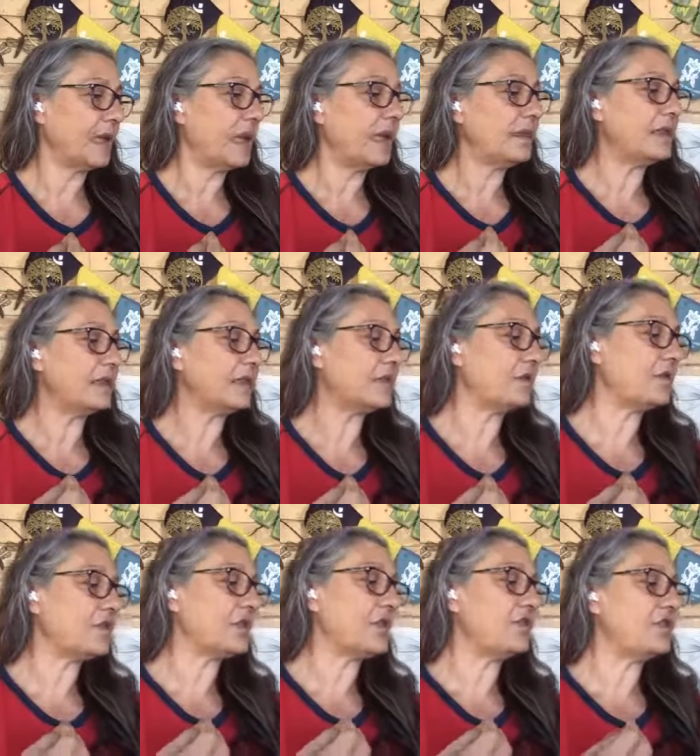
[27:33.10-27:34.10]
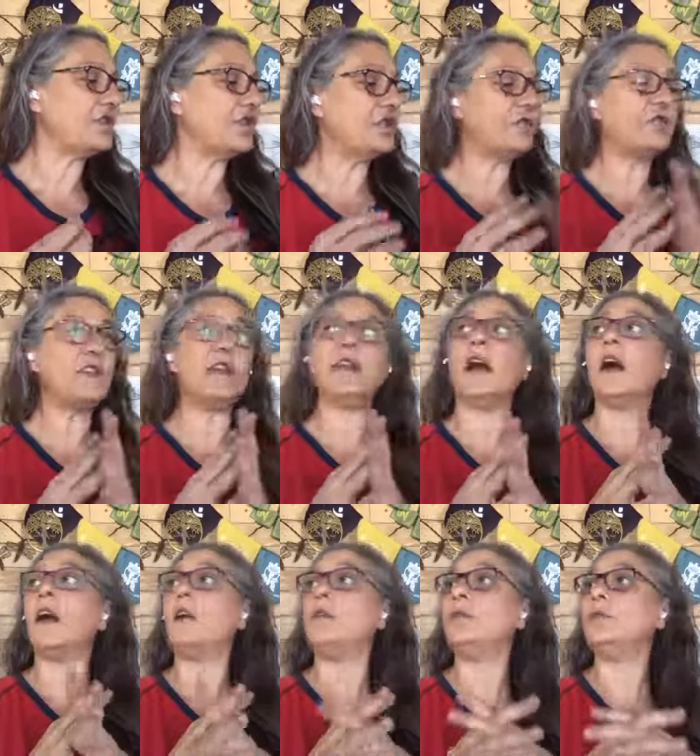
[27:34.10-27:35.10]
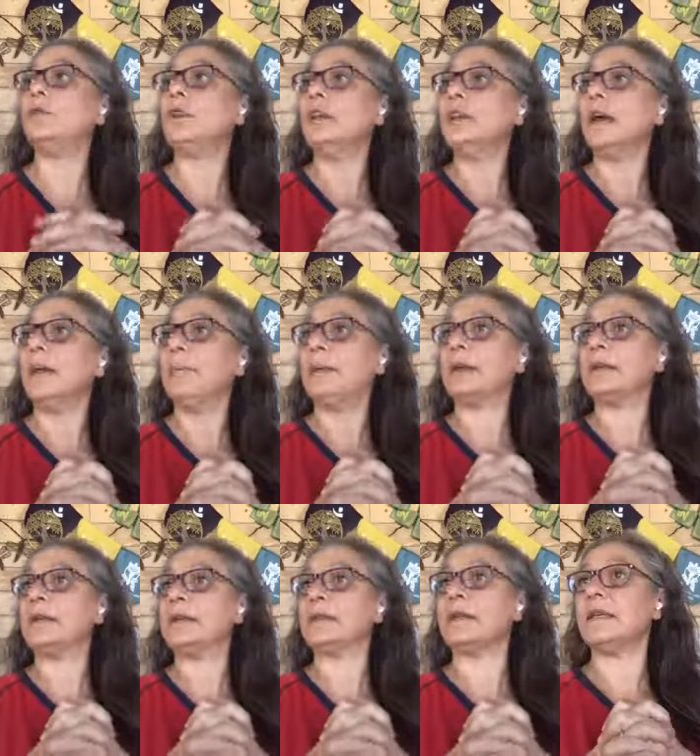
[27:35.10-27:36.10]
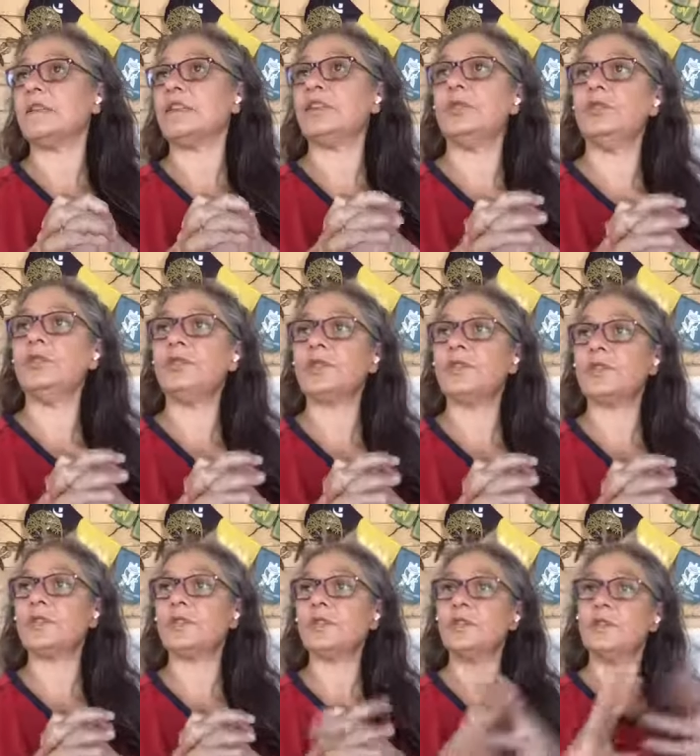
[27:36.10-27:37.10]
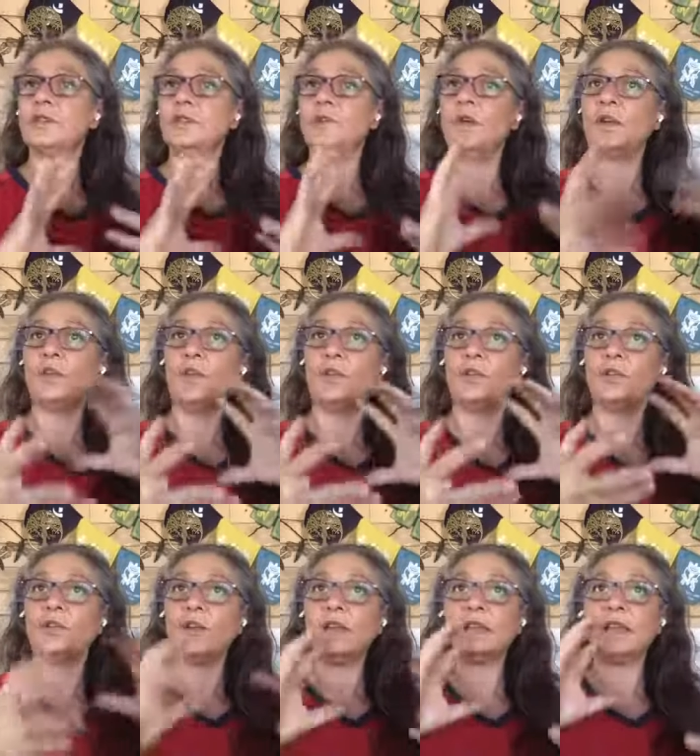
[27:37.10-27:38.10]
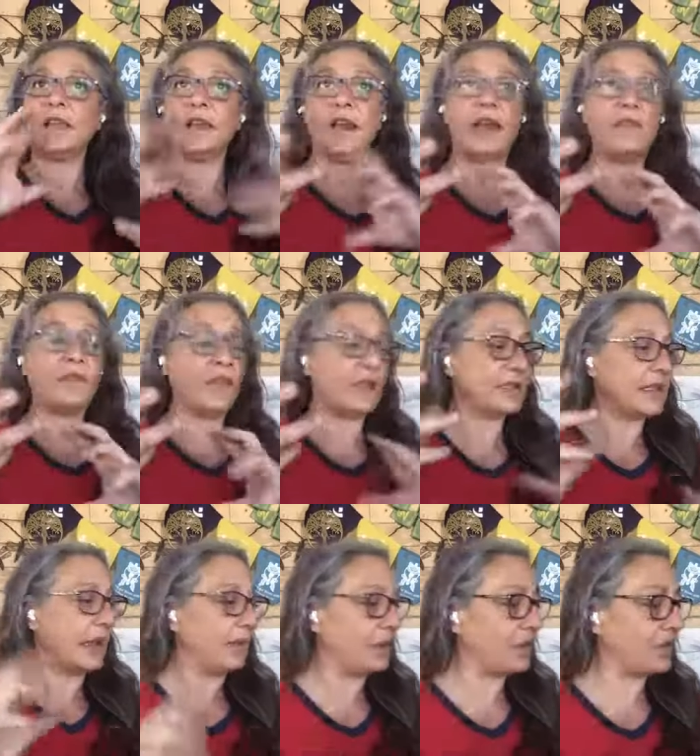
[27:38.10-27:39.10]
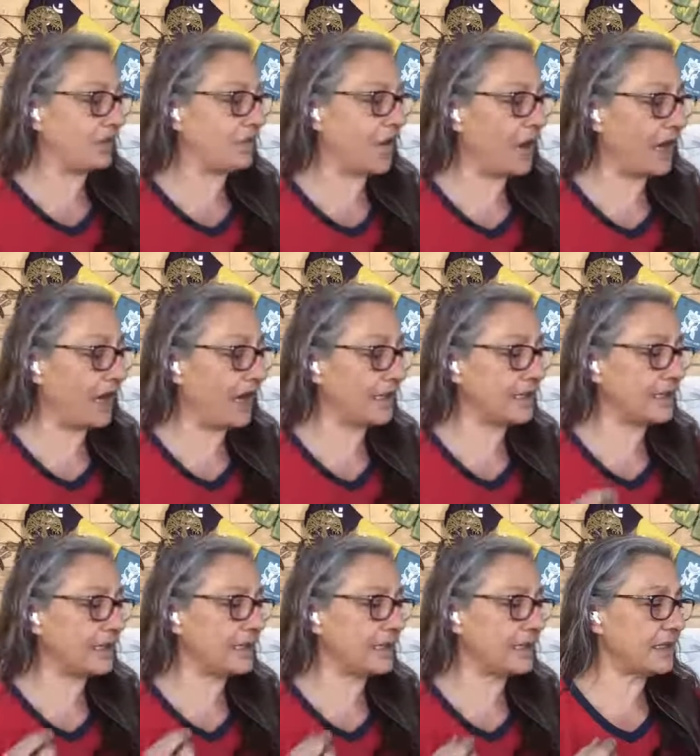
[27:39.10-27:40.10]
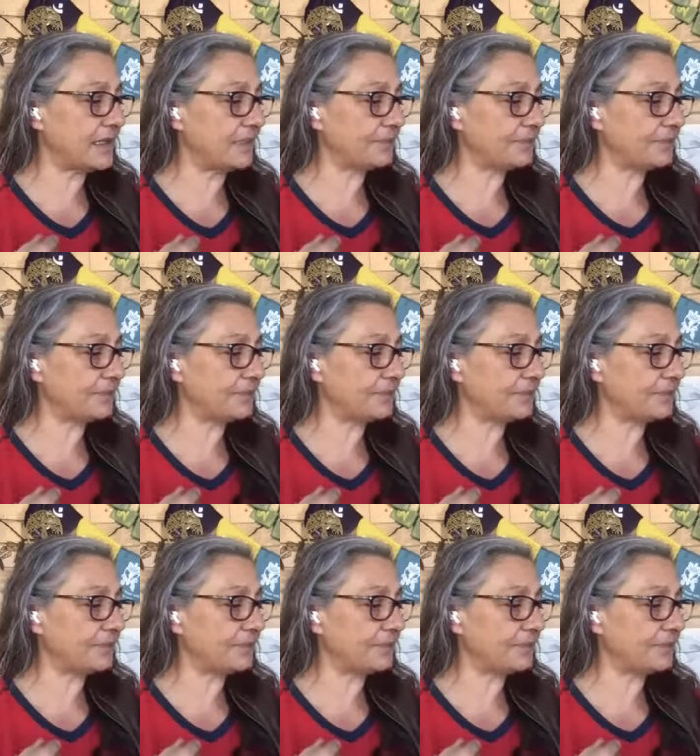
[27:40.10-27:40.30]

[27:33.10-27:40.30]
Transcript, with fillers: this is also shifting old abundance issues with all the reset and everything that's happening with the finances